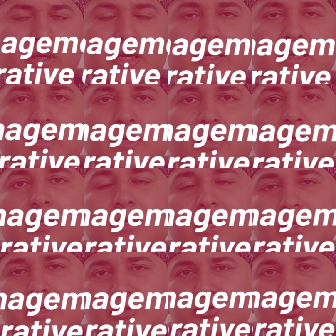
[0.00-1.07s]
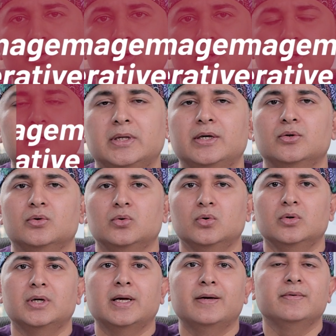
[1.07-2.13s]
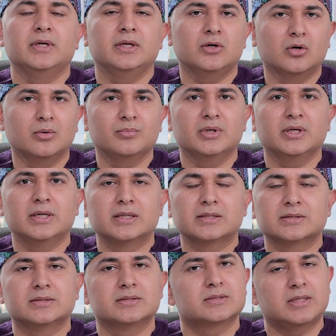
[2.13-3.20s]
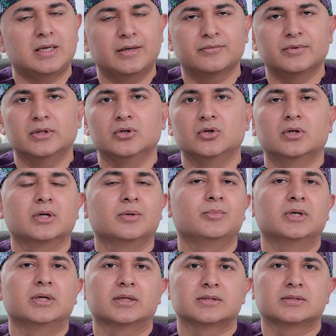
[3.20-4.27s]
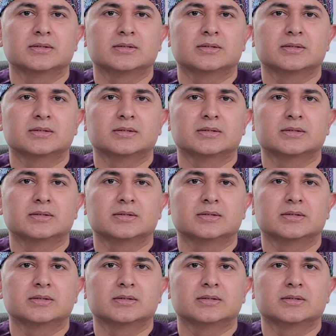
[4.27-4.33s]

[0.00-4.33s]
care can ensure that you don't have any complications after your tummy tuck